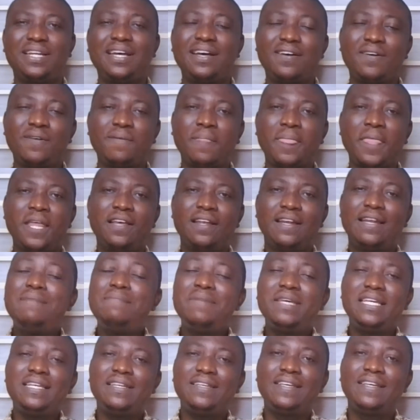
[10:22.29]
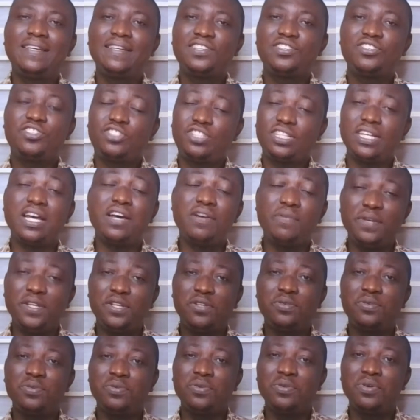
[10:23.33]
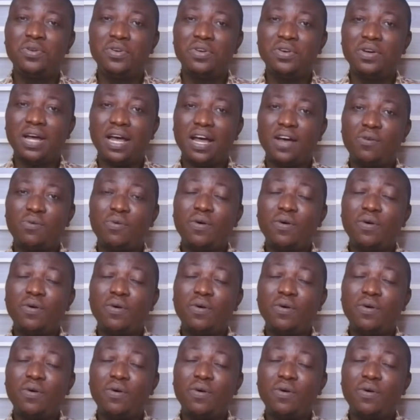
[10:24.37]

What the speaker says: Now, let me share with you